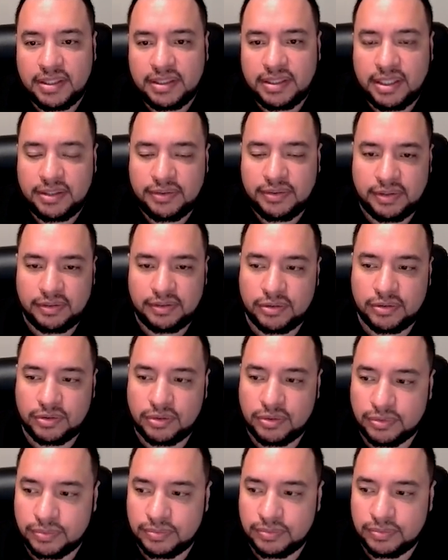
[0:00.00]
that you need to
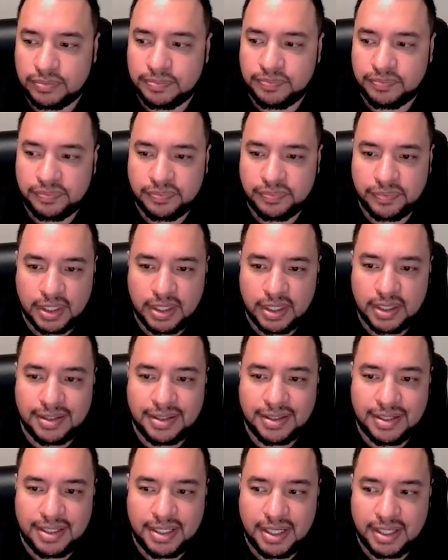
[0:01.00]
do
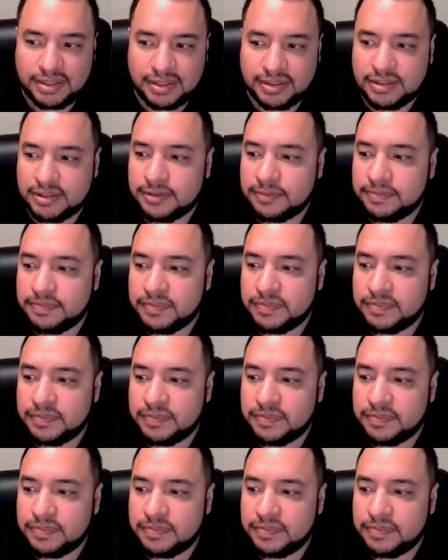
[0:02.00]
next.